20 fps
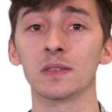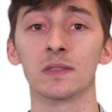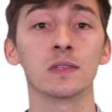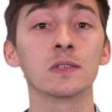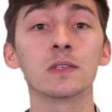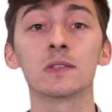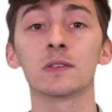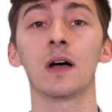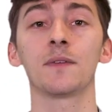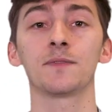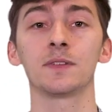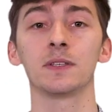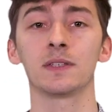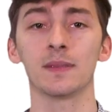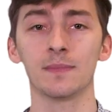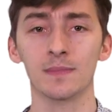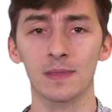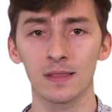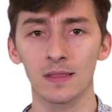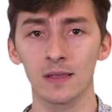And this is often
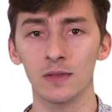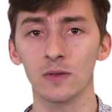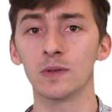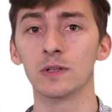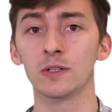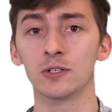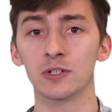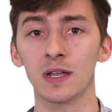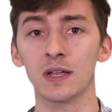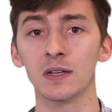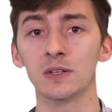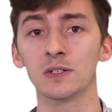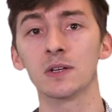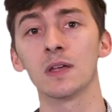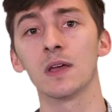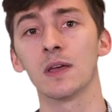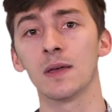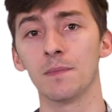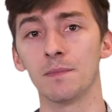something that you can change